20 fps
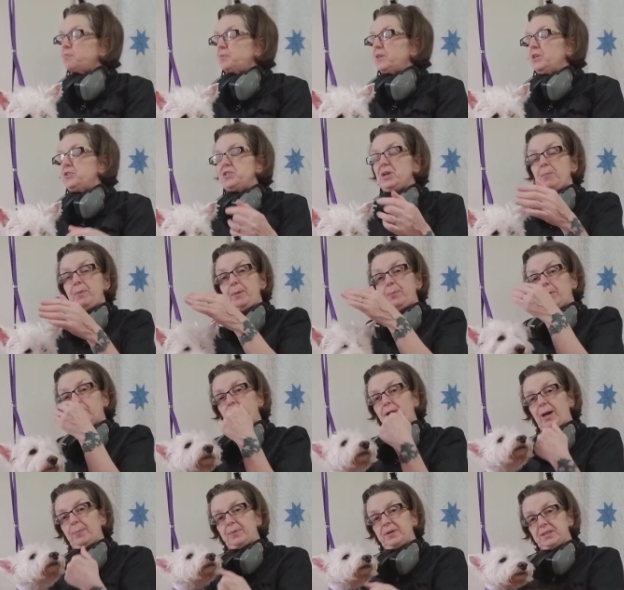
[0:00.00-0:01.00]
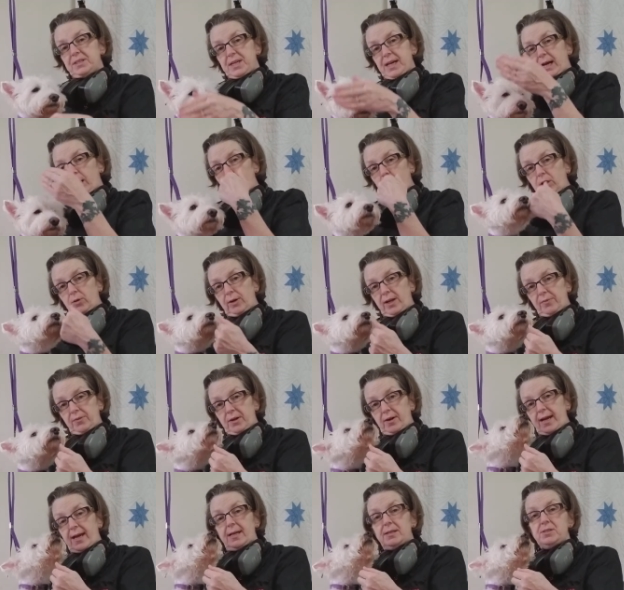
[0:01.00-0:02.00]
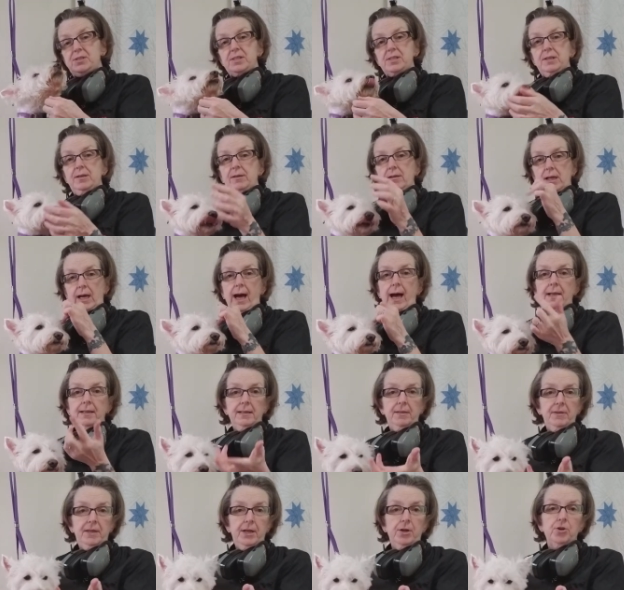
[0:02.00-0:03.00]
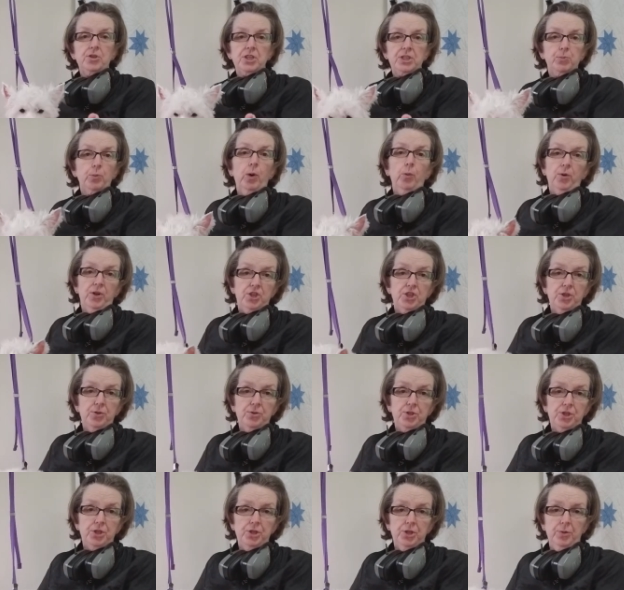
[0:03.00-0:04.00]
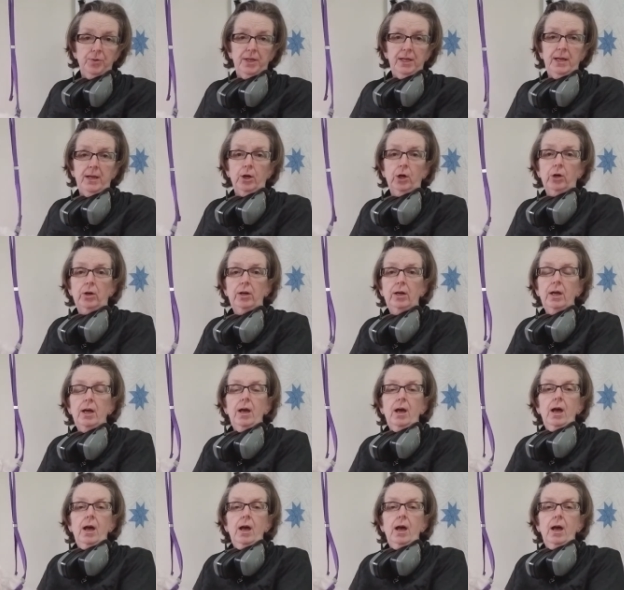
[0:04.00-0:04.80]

Some people wrap a towel around their heads. Cotton in the ears is what we choose to do in here.